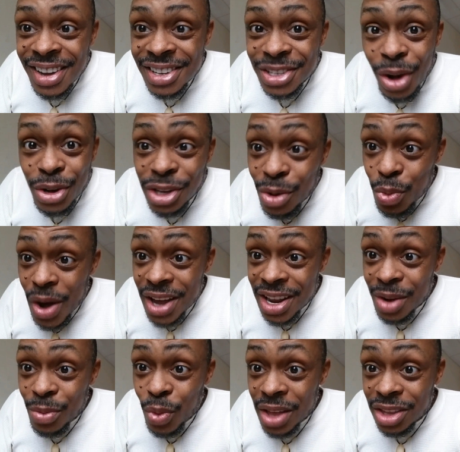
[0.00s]
So you
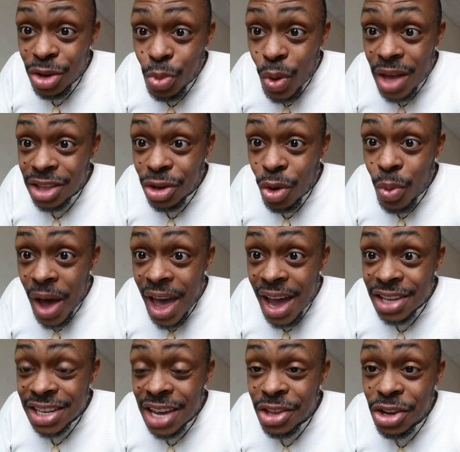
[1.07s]
win two
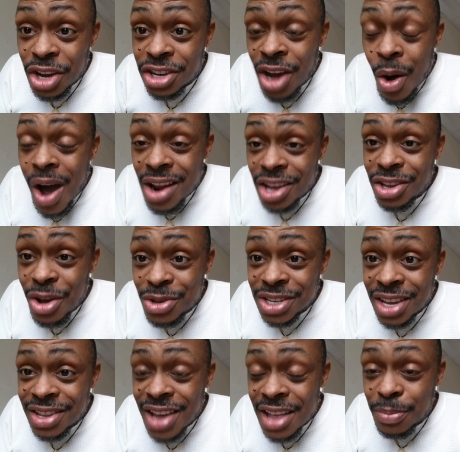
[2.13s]
ways. Either you know how to use
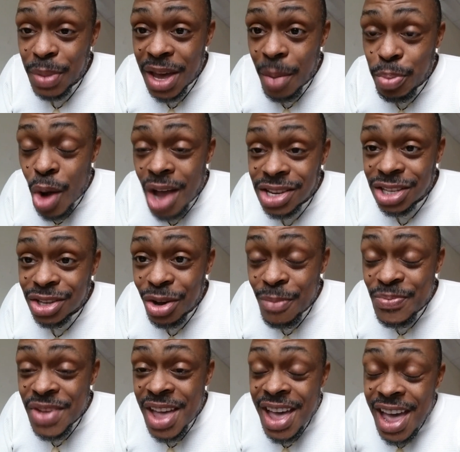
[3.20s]
it and be a
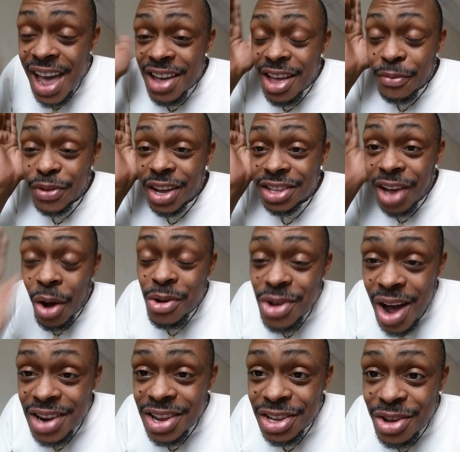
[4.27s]
prostitute, and if you don't
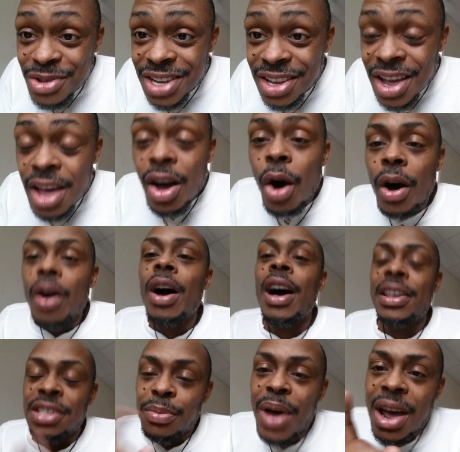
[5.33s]
know how to use it,
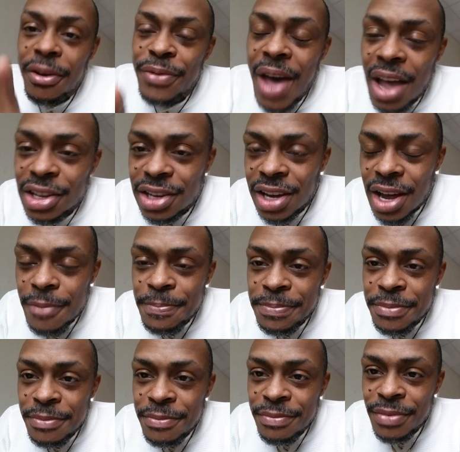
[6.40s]
as a matter of fact, okay,
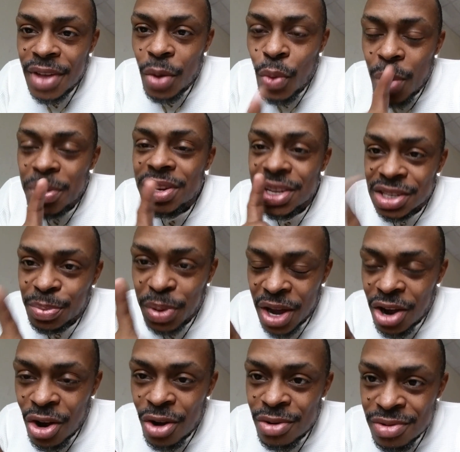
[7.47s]
women
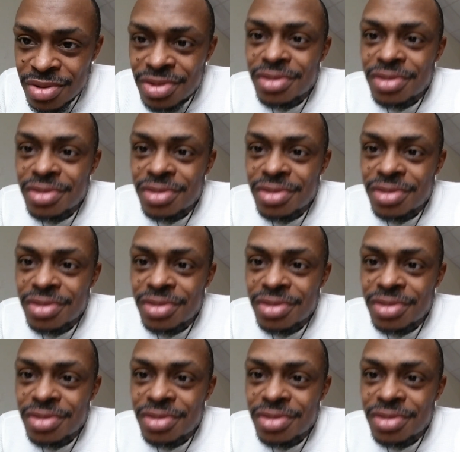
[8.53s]
disappear